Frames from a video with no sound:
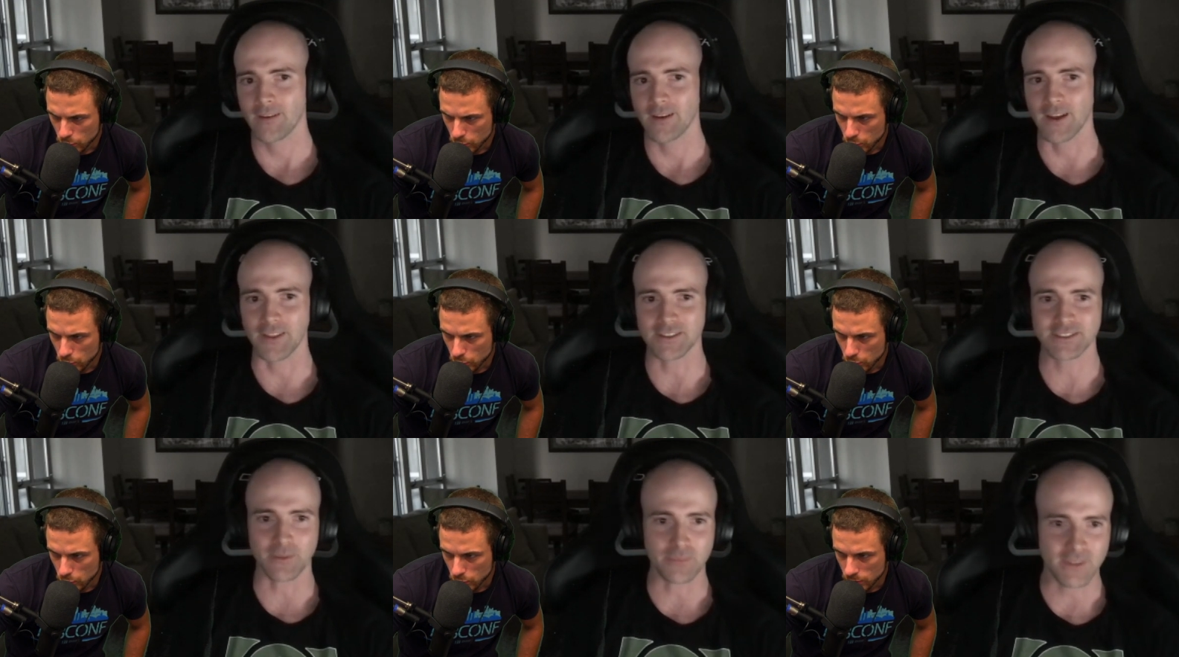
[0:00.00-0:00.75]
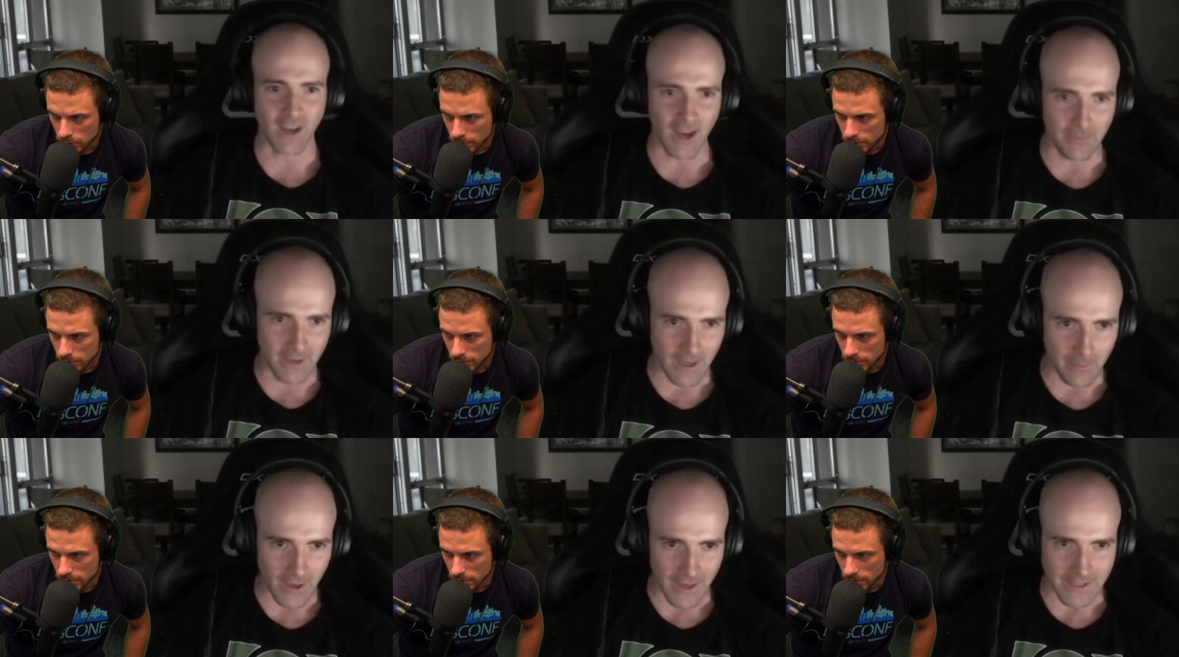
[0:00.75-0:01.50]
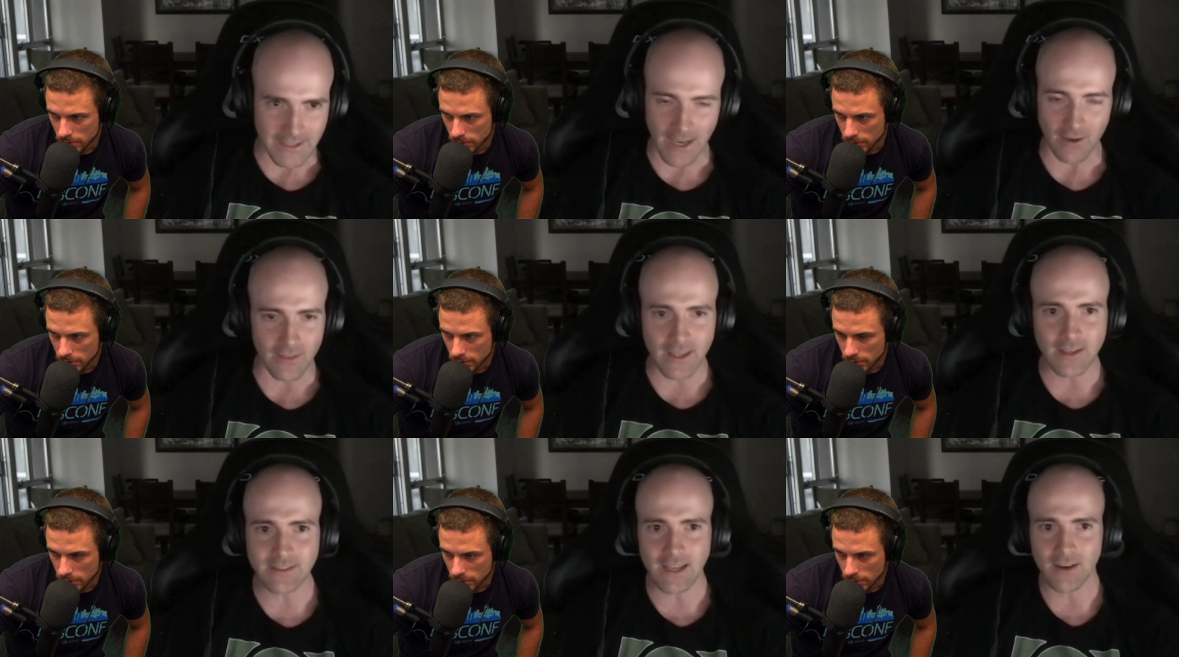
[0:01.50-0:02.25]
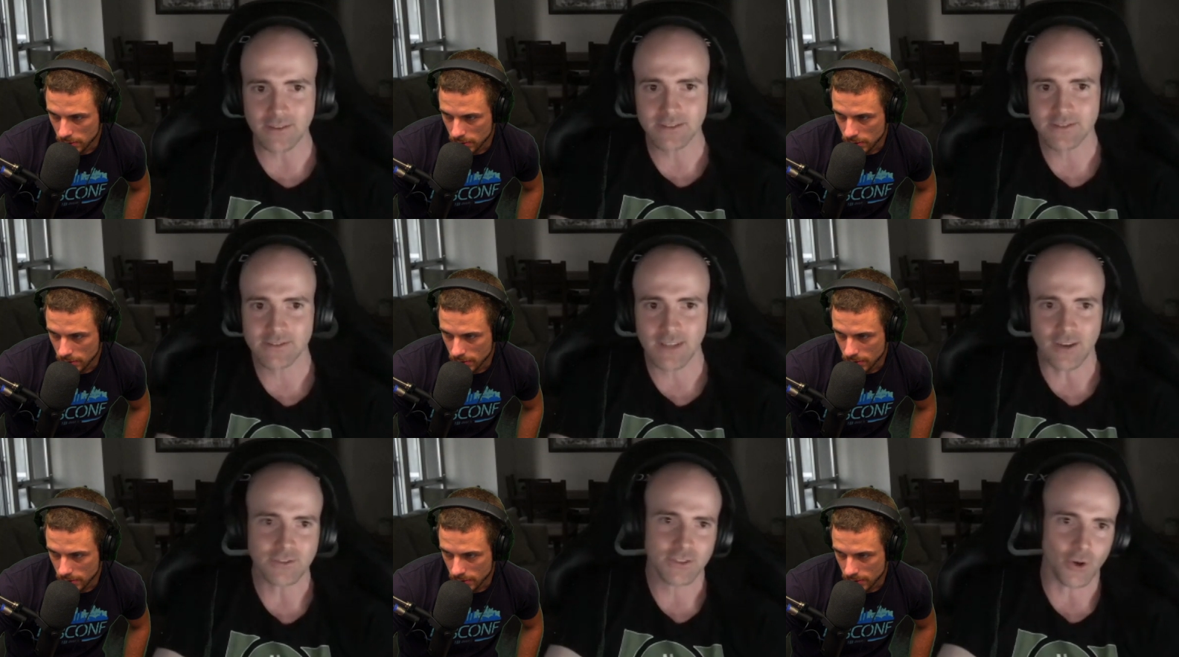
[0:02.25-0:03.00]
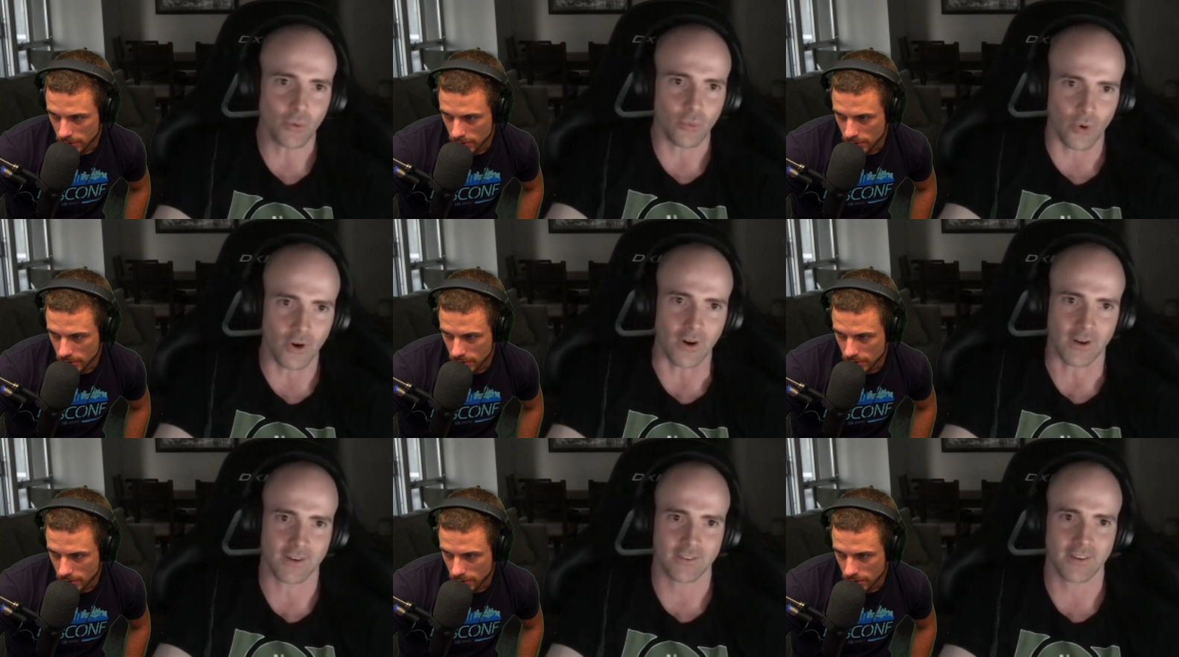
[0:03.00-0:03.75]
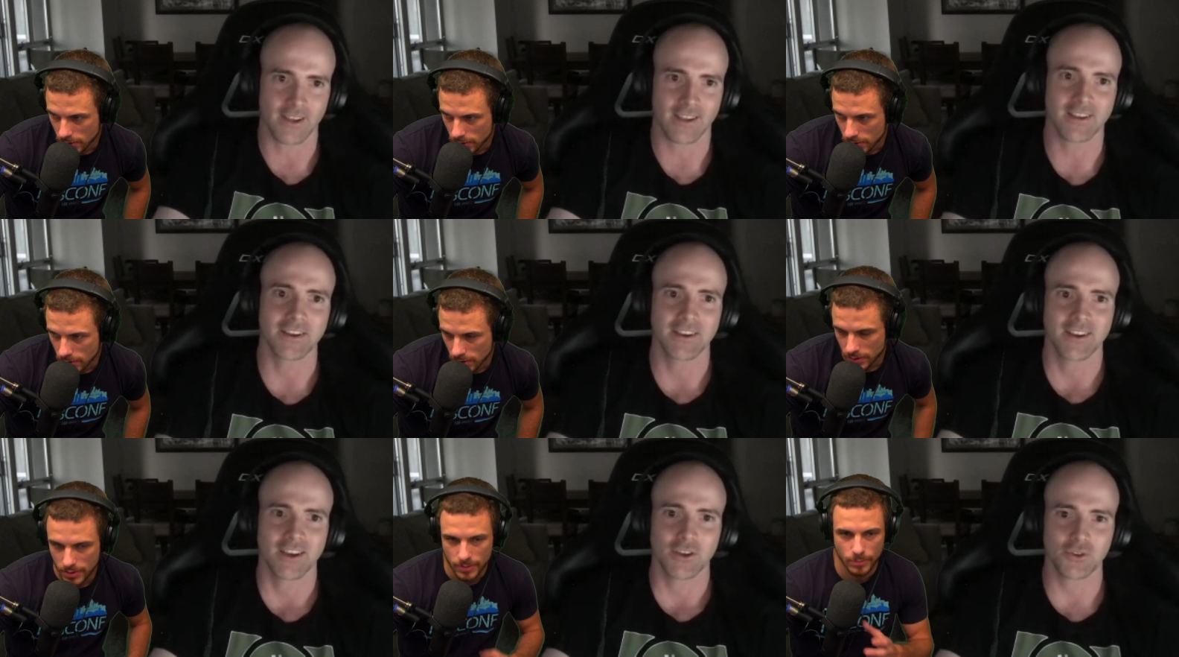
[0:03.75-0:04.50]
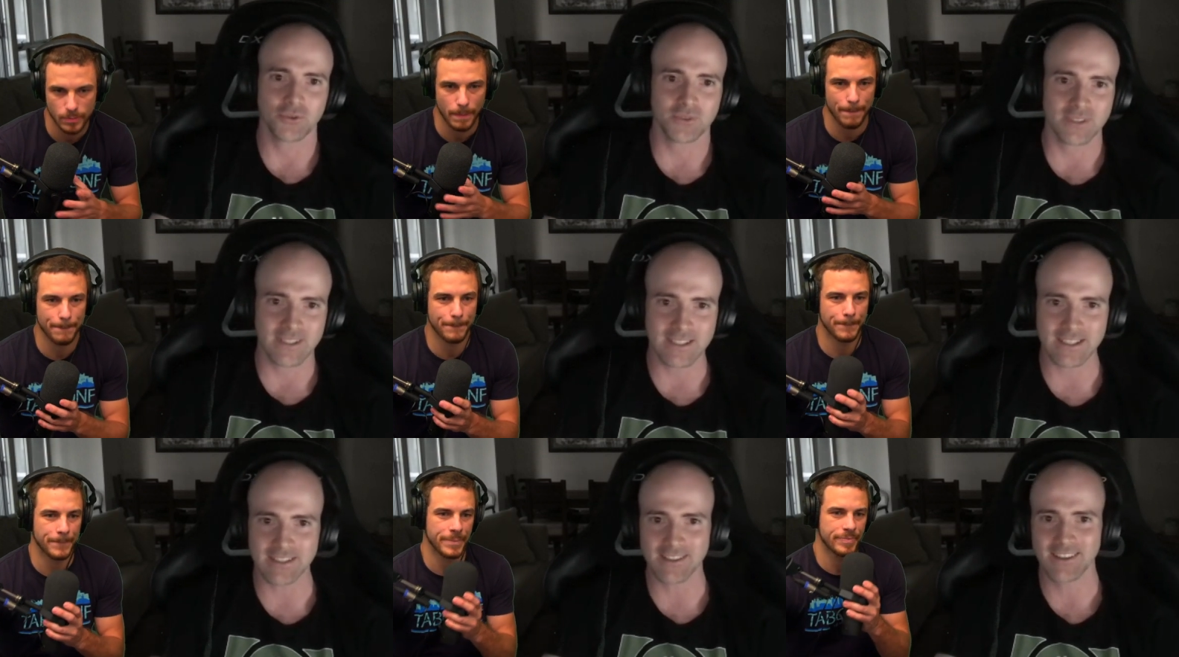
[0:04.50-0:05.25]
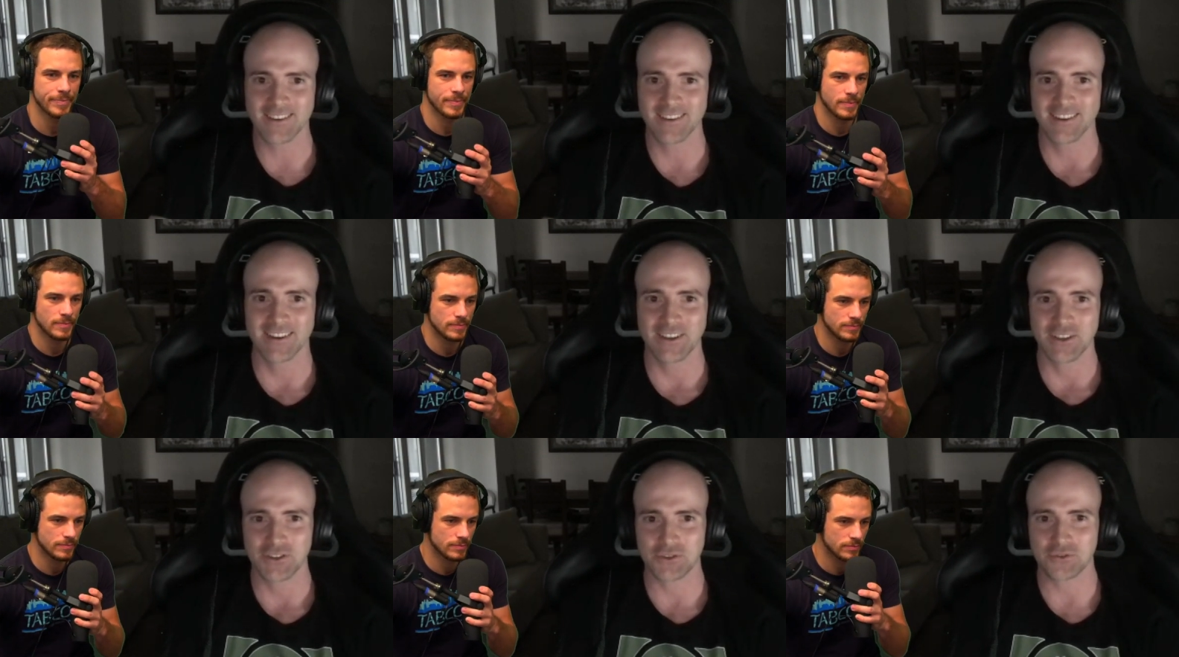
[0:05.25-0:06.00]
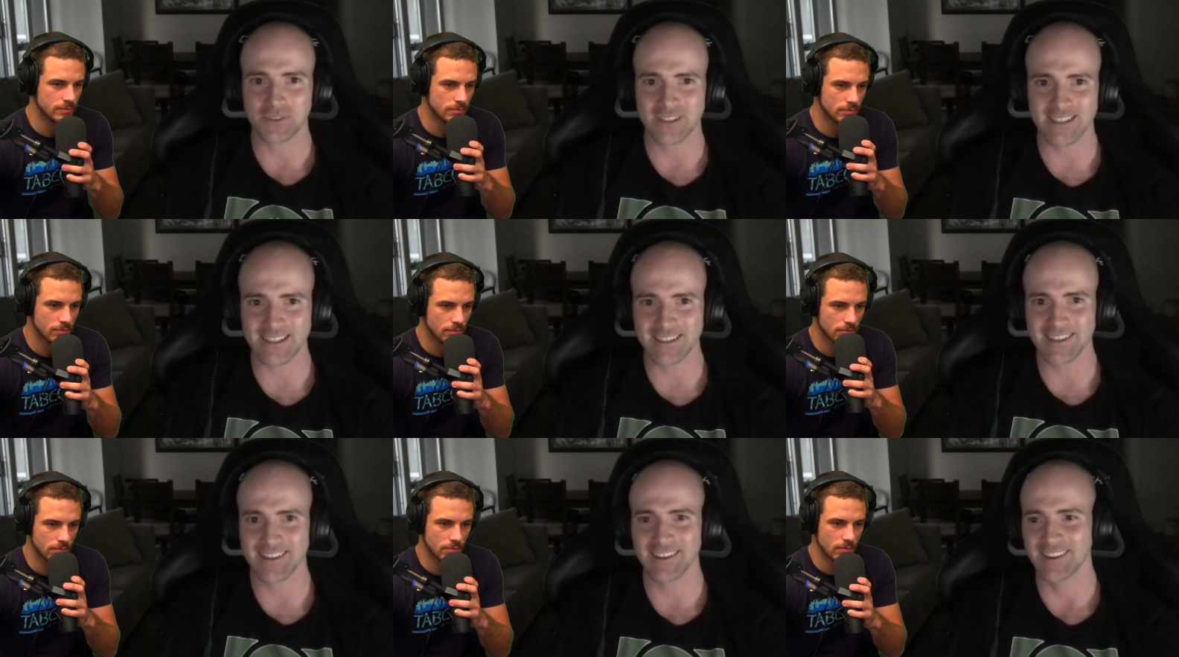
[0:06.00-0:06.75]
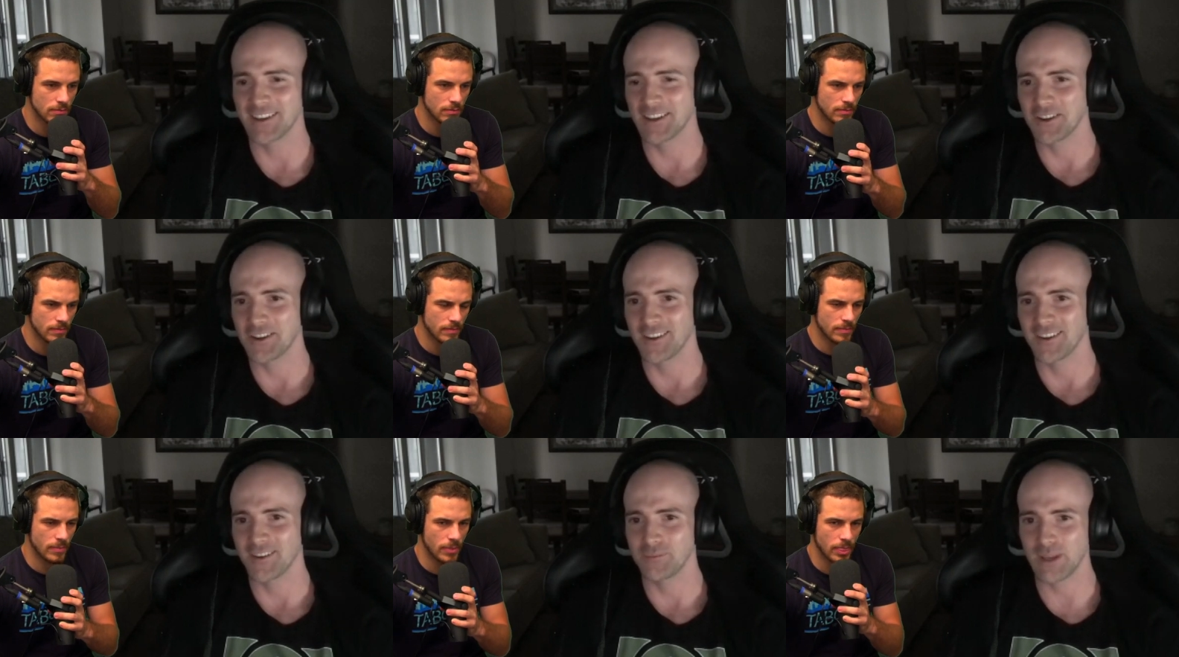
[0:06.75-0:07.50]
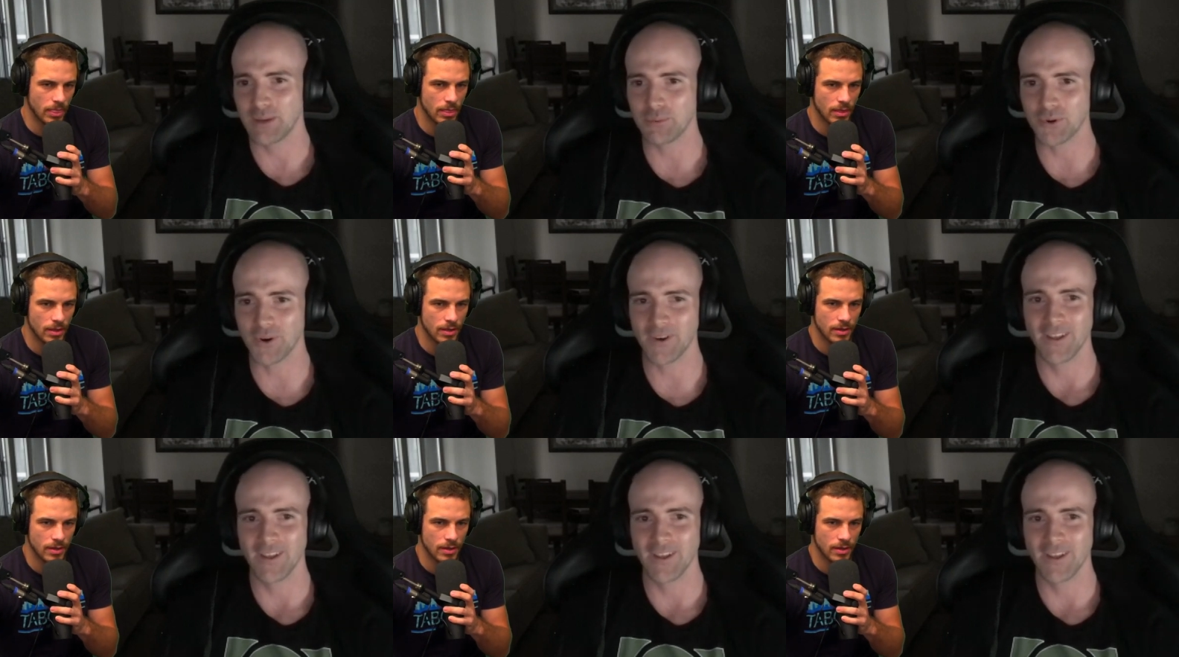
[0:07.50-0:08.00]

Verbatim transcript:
Speaker 1: uh, there's some comment about a DAO. Like it DAOs, DAOs don't work. Like you need, you need people